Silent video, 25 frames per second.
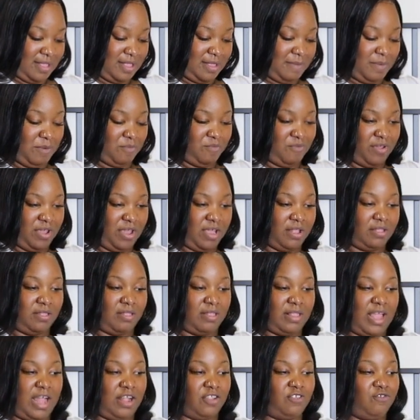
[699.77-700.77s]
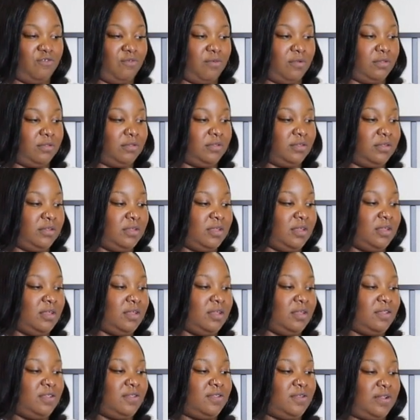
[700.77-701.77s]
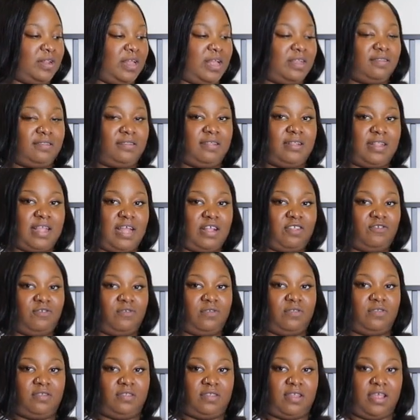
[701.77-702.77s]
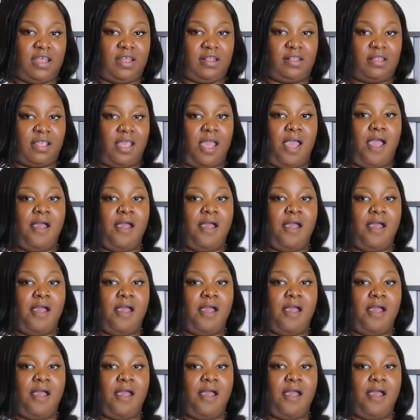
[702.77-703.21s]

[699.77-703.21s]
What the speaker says: Let me bring it natural. So that's the natural state.